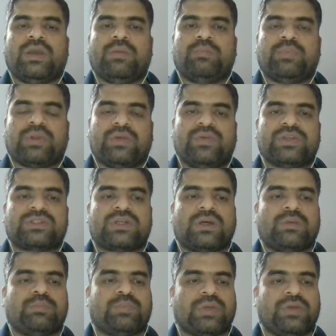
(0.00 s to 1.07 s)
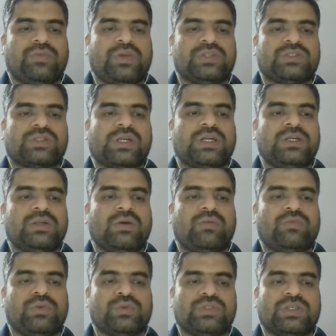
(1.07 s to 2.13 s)
previous run of
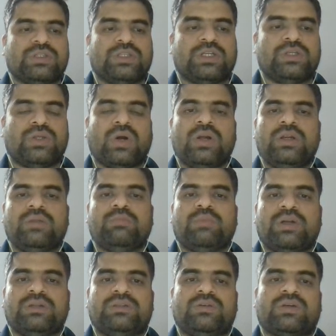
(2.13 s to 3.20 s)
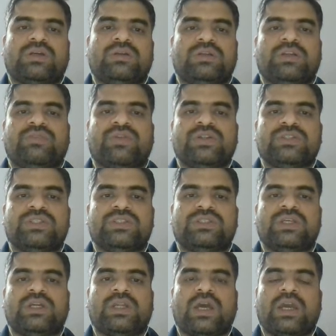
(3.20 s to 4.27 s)
using the dot, but the difference is
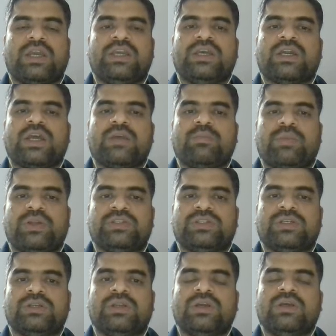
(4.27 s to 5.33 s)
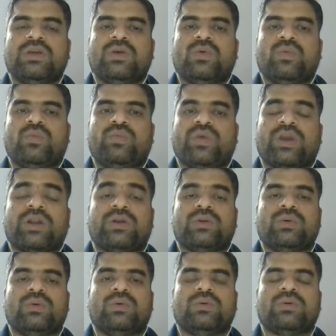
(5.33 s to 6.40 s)
that I mentioned where
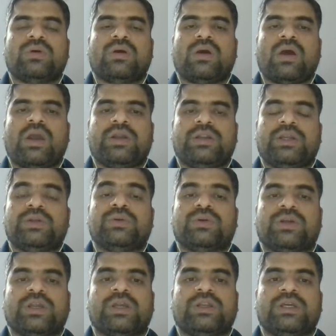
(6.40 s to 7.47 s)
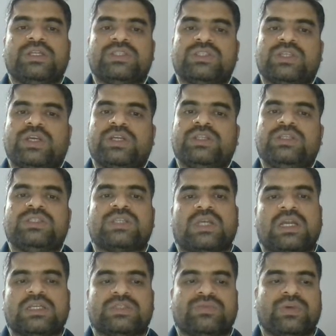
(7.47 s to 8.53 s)
do I need to create inside this
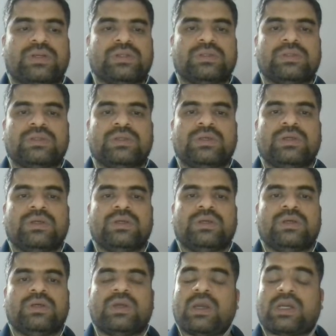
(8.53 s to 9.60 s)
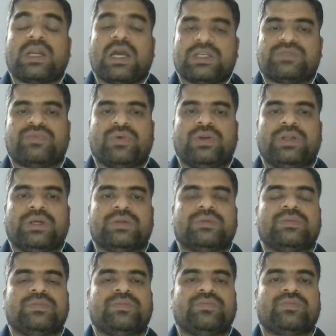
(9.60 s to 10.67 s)
class file, a class folder.
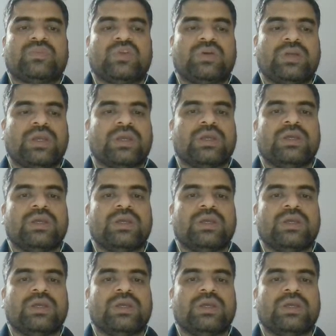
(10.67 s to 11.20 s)
Okay,